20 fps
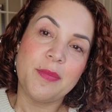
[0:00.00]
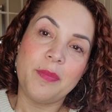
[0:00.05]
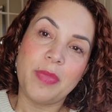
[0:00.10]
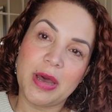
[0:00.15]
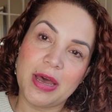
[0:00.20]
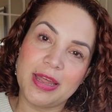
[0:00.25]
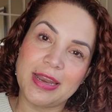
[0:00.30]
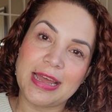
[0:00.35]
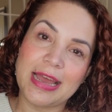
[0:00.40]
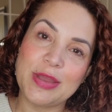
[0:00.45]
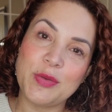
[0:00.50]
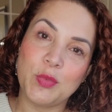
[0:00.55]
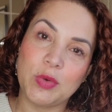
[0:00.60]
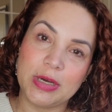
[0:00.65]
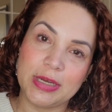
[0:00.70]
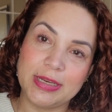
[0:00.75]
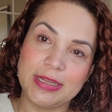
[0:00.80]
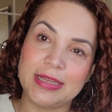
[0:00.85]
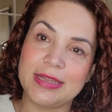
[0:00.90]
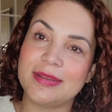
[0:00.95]
But I
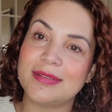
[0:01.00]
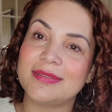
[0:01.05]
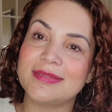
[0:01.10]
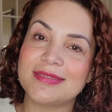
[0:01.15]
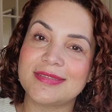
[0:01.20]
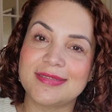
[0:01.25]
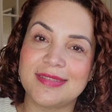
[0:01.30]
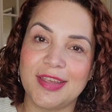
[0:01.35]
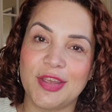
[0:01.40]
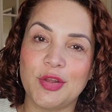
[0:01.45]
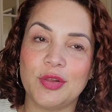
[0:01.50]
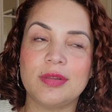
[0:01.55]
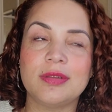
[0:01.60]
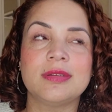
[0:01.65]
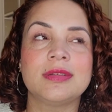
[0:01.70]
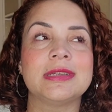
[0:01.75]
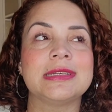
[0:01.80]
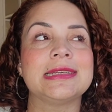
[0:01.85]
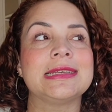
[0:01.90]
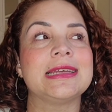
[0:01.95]
wanted still
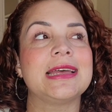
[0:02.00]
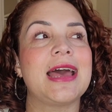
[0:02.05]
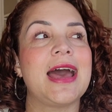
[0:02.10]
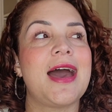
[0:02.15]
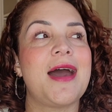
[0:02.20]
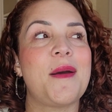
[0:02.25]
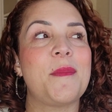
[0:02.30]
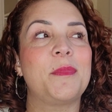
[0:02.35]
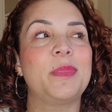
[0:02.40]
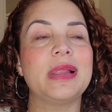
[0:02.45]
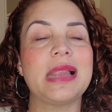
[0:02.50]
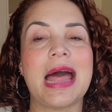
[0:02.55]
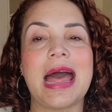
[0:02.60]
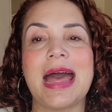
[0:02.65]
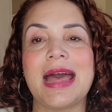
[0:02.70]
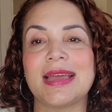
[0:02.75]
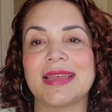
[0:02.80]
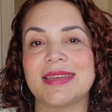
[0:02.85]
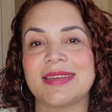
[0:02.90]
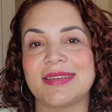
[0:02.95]
a
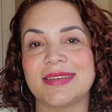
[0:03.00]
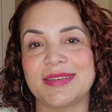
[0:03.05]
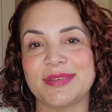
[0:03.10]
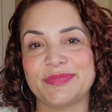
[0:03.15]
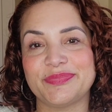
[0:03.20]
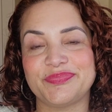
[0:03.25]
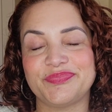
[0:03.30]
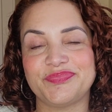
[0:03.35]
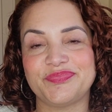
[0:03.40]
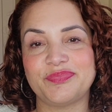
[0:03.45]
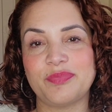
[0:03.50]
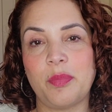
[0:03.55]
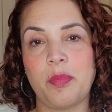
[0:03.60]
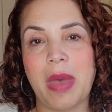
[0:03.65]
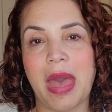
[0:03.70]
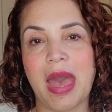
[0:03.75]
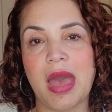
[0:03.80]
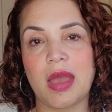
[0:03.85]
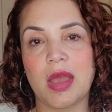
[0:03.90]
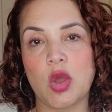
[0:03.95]
black
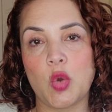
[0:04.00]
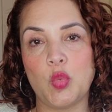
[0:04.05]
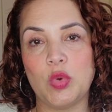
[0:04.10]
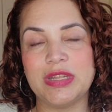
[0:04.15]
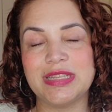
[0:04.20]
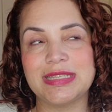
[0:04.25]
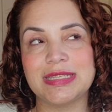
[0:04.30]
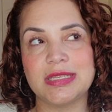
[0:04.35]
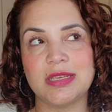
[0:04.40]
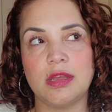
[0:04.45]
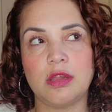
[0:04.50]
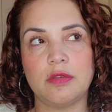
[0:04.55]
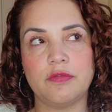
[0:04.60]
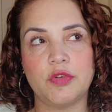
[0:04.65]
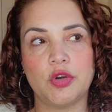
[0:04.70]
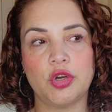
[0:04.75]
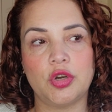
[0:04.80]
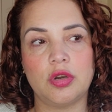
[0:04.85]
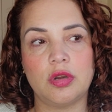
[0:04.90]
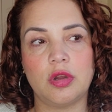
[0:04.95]
bag with
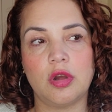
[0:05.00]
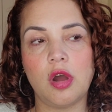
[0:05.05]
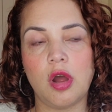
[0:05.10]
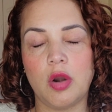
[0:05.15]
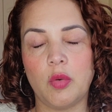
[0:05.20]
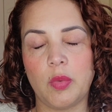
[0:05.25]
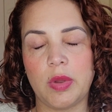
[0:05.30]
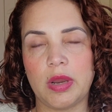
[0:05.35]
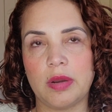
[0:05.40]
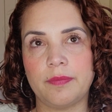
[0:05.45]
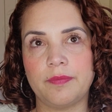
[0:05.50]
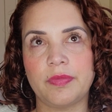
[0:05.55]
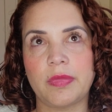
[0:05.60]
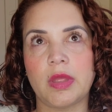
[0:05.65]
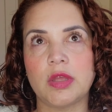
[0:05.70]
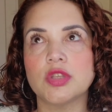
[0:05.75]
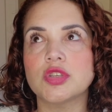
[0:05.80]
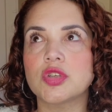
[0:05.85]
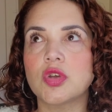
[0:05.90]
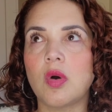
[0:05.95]
silver hardware.
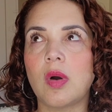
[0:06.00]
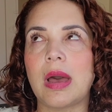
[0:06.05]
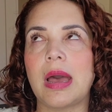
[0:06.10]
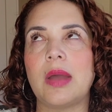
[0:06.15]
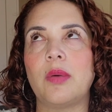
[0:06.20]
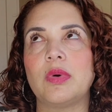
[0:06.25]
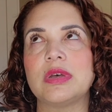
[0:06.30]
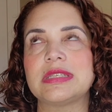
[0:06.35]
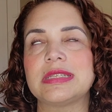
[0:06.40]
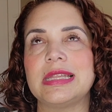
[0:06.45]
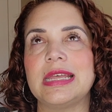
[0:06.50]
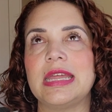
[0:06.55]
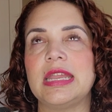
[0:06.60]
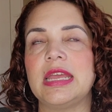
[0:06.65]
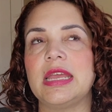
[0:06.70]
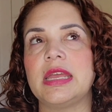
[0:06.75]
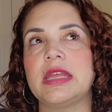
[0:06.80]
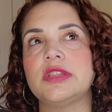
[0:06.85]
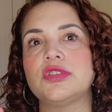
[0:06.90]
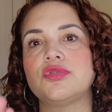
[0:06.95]
So I was
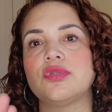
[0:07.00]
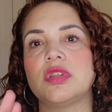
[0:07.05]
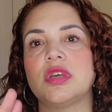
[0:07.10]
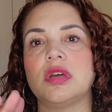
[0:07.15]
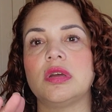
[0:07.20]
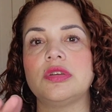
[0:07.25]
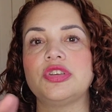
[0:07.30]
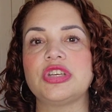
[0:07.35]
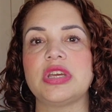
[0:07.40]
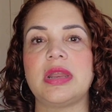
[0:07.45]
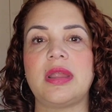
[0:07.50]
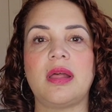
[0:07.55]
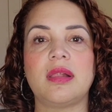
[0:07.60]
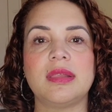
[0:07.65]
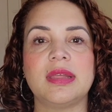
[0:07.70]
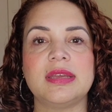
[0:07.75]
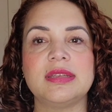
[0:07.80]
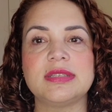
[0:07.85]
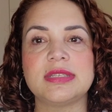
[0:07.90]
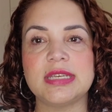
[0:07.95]
leaning into the
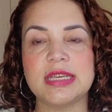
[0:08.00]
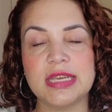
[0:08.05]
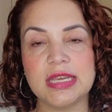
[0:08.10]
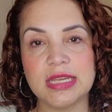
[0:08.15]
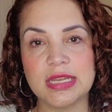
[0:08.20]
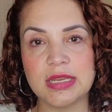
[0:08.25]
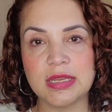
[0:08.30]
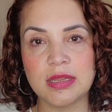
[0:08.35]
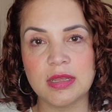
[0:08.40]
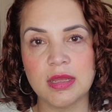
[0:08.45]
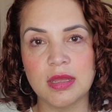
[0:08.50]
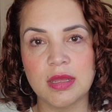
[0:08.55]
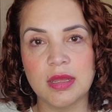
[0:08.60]
Chanel 19